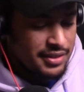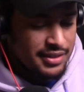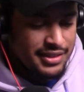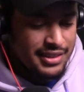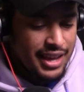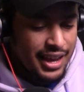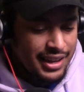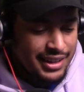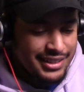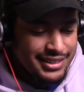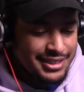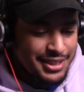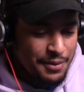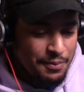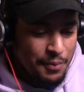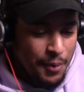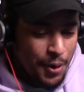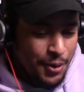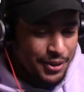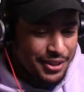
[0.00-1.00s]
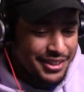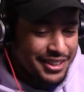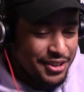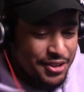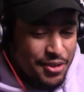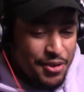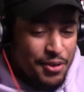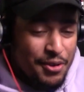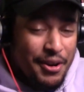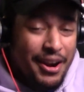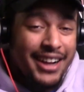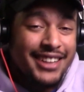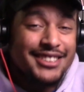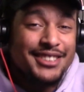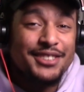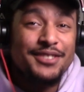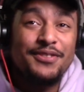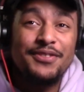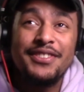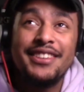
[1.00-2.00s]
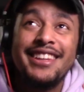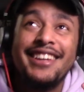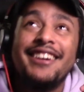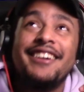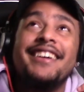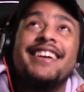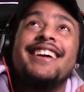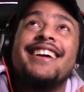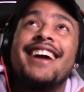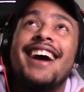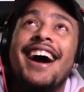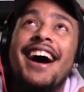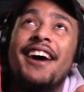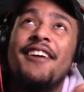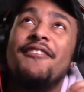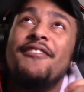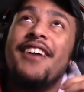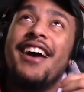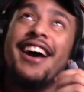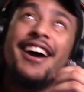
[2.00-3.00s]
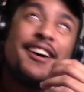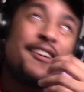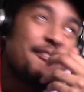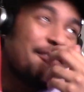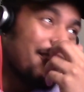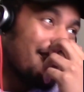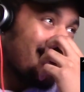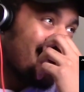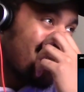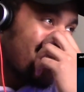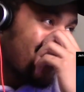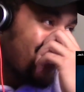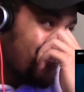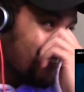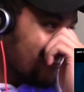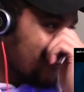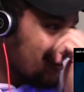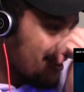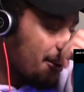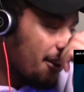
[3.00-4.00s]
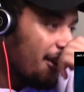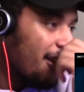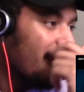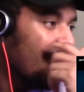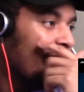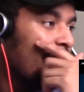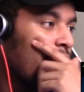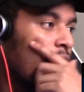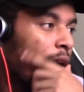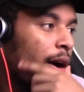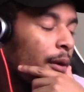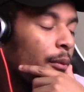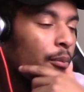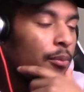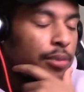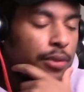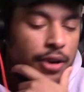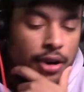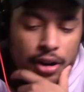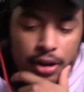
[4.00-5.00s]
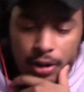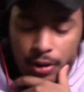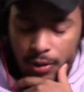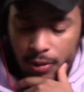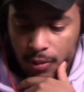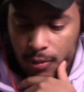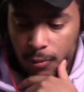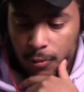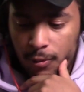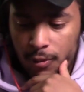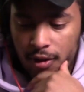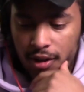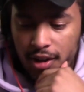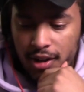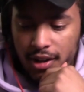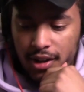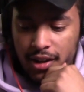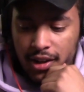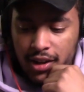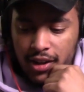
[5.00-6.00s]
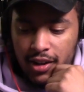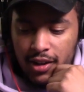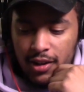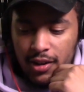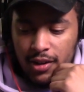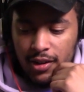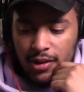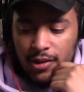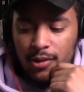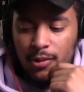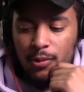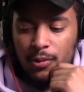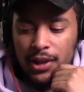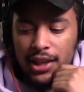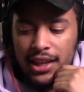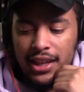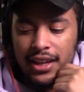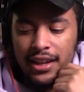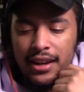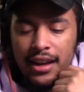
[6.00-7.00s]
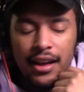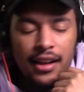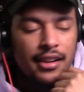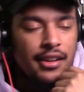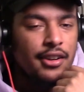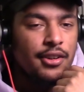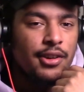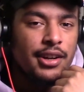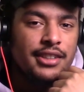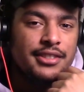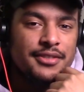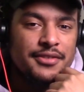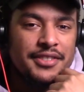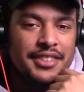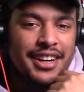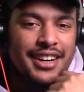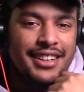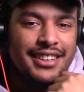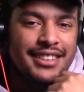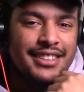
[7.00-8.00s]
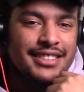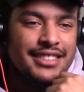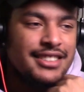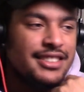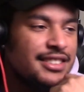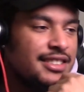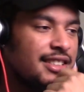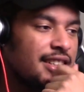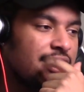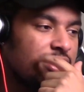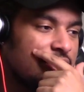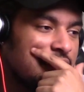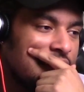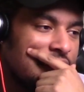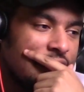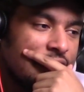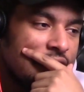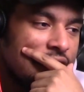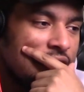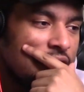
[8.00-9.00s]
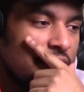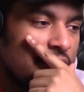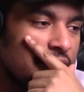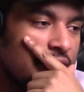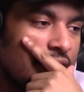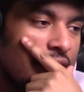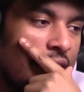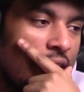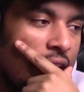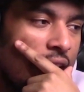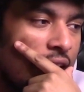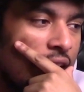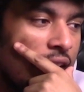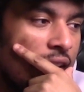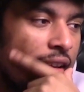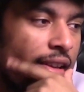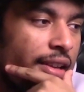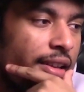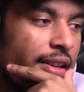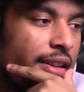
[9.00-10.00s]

That is the most aggressive lyric I've ever heard. Bro, we getting hella aggressive in our lyrics these days, huh? Okay.